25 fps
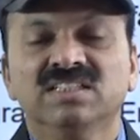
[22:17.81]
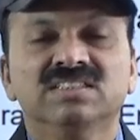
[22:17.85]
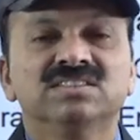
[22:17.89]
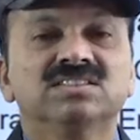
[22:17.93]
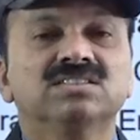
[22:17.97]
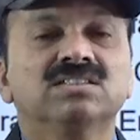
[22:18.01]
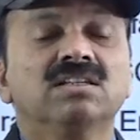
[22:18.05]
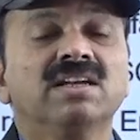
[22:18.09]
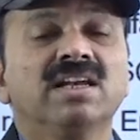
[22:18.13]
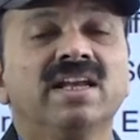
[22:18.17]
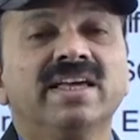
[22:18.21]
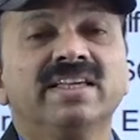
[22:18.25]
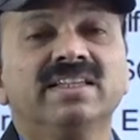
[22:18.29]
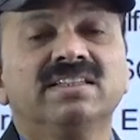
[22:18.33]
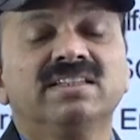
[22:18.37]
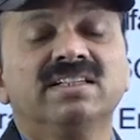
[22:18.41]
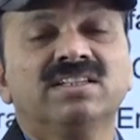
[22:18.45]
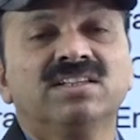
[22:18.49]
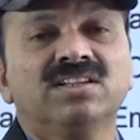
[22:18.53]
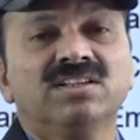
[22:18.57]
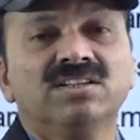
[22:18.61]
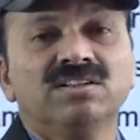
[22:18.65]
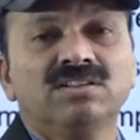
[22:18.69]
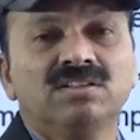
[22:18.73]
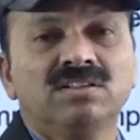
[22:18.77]
So like
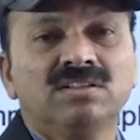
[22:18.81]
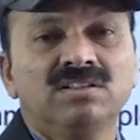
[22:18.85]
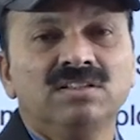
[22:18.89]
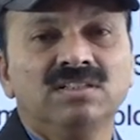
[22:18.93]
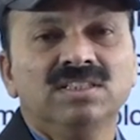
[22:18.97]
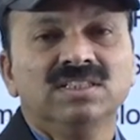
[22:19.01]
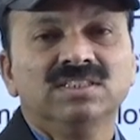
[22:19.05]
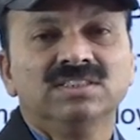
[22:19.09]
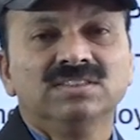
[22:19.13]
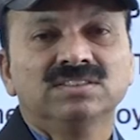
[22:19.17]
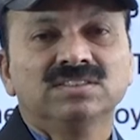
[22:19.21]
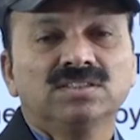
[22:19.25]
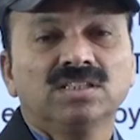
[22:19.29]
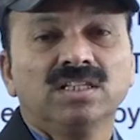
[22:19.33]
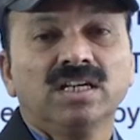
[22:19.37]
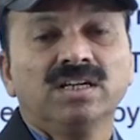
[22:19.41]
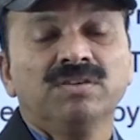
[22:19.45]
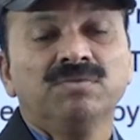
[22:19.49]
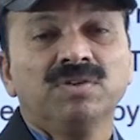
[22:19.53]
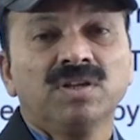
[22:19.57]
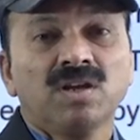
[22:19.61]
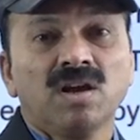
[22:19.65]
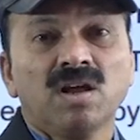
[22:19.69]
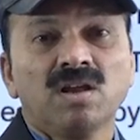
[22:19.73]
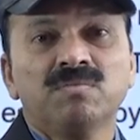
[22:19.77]
that here, so
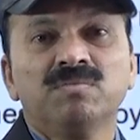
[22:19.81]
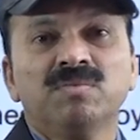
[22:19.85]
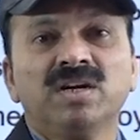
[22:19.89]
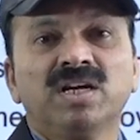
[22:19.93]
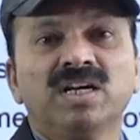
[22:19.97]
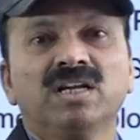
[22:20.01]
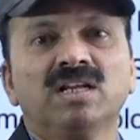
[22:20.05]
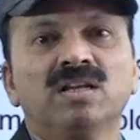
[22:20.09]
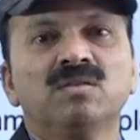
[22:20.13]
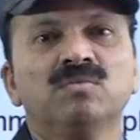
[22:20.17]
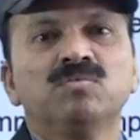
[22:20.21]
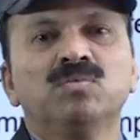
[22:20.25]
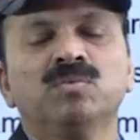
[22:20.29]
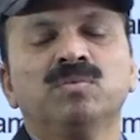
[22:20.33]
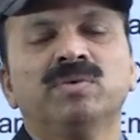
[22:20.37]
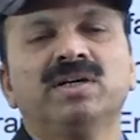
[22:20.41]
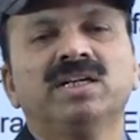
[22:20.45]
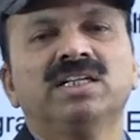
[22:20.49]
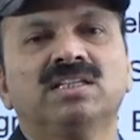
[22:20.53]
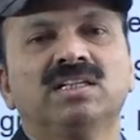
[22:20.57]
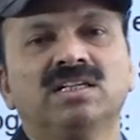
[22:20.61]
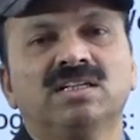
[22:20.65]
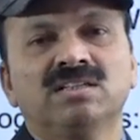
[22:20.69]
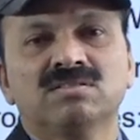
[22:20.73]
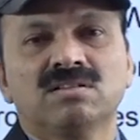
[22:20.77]
environmental
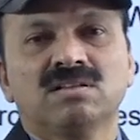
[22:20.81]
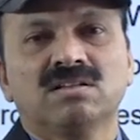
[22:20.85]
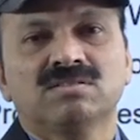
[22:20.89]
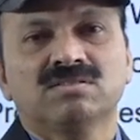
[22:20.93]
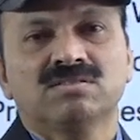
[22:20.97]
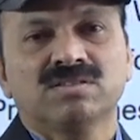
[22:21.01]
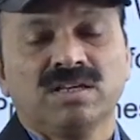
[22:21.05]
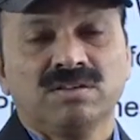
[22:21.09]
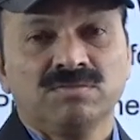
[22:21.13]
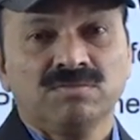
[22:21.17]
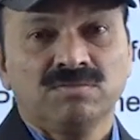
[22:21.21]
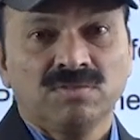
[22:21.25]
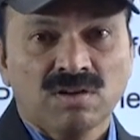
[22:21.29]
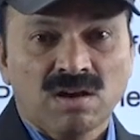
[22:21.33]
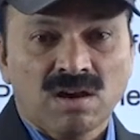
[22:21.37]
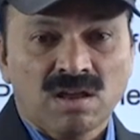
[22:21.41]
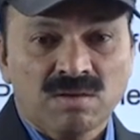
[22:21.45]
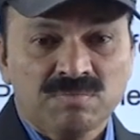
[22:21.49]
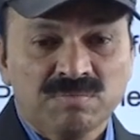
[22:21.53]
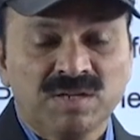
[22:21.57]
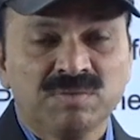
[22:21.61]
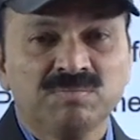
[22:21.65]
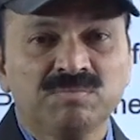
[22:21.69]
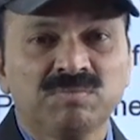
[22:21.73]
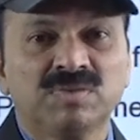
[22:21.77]
movement, that is also,
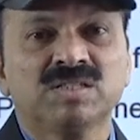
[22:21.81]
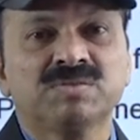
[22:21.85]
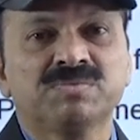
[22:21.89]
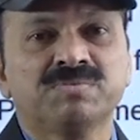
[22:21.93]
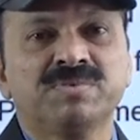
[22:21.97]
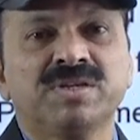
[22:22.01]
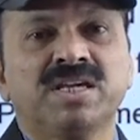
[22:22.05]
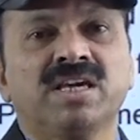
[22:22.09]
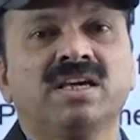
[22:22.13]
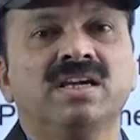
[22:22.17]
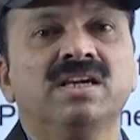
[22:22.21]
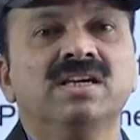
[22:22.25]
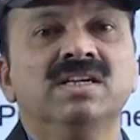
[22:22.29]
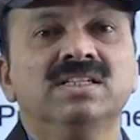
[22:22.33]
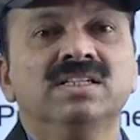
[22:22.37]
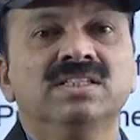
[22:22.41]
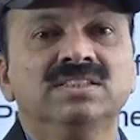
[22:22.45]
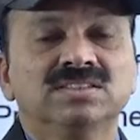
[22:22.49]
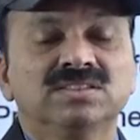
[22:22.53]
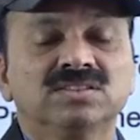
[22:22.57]
environment must be.